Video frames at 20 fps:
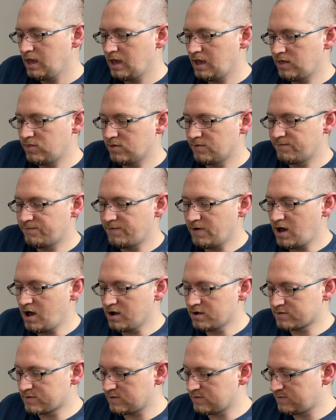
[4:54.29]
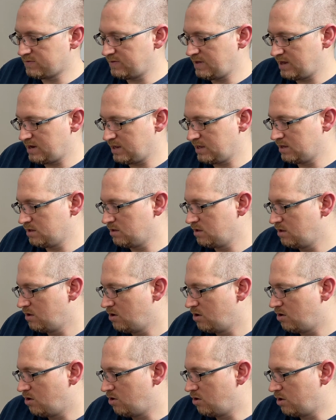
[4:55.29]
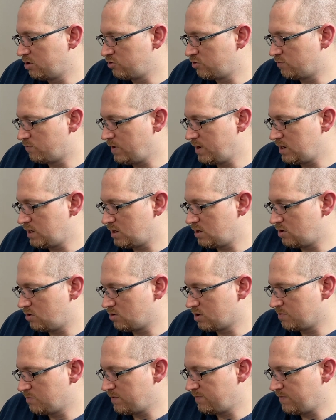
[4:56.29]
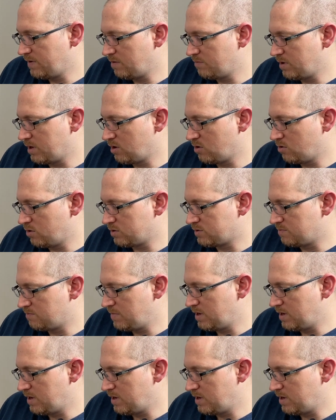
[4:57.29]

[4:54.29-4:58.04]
And the Vox setting on your radio can be found by going to